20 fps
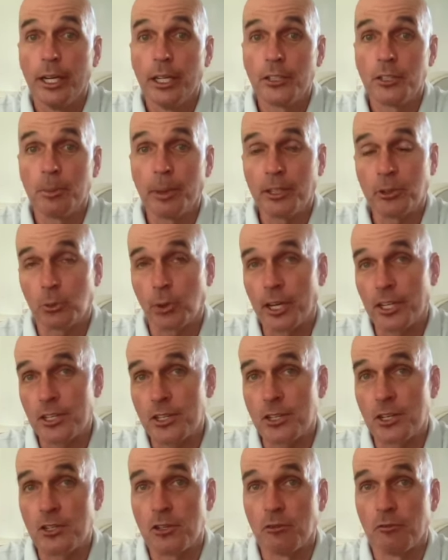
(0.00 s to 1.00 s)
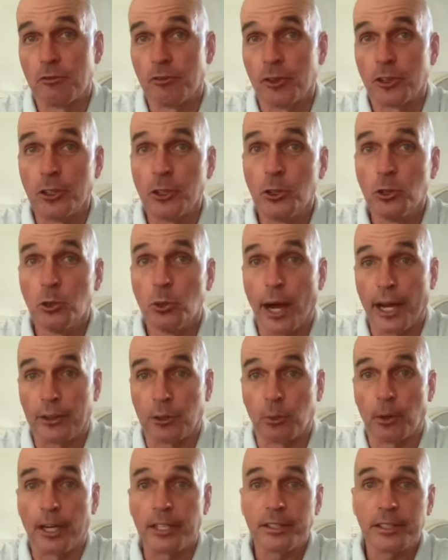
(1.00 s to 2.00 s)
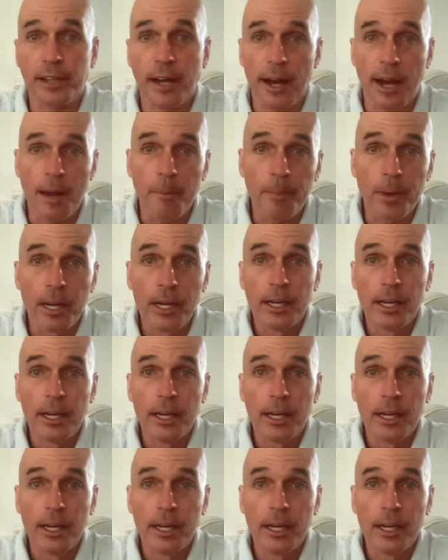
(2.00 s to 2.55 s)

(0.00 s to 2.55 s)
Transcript: to make the right decision for you at the right time.